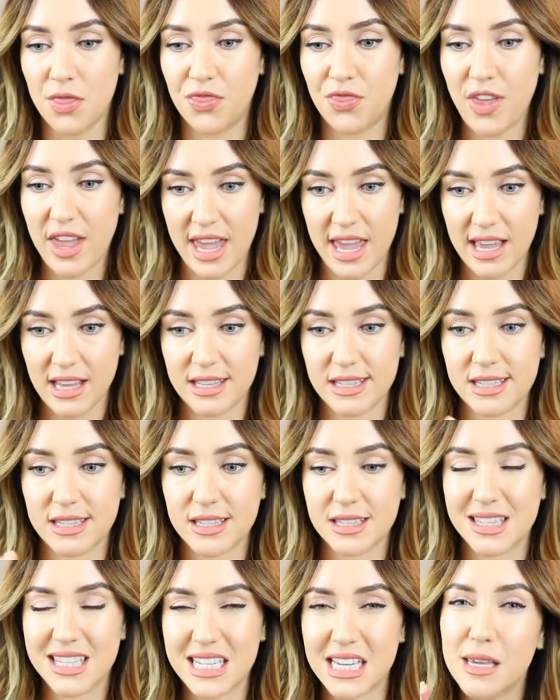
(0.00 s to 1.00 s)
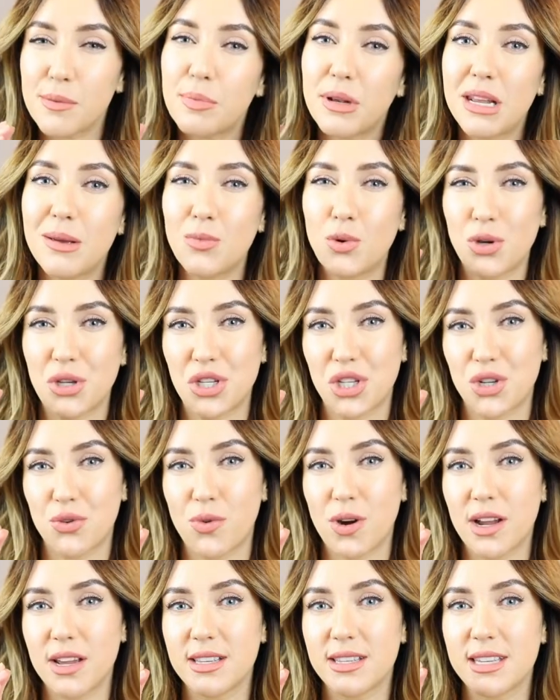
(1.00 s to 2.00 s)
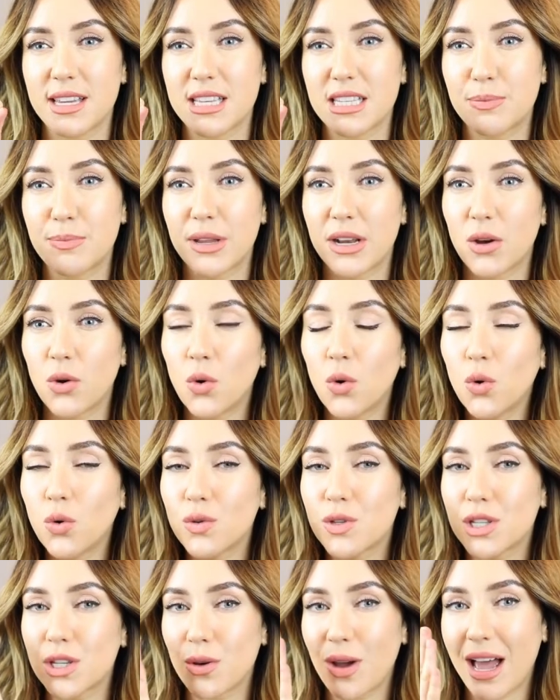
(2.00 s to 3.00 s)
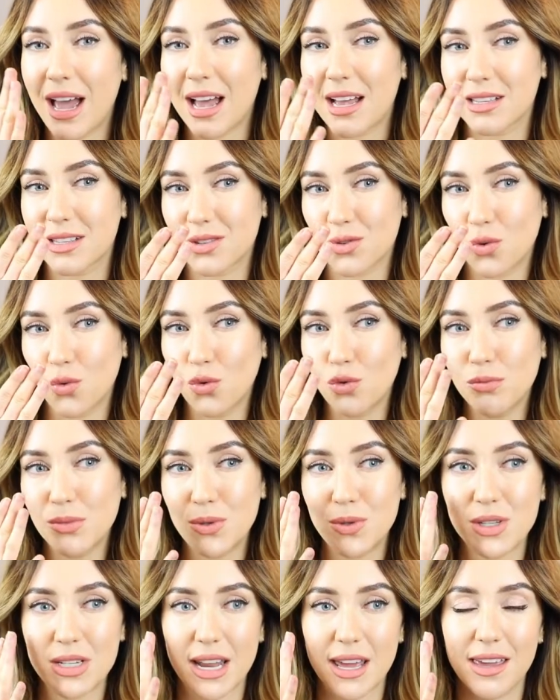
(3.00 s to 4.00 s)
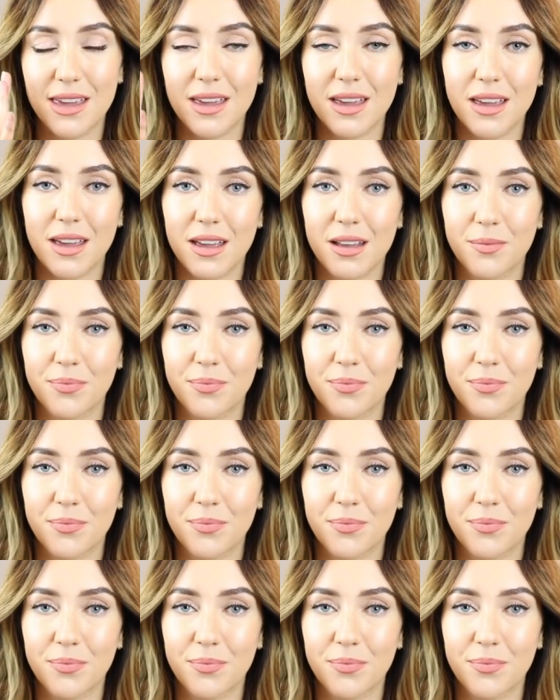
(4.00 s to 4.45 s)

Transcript: this deeply moisturises, but it also has almost like,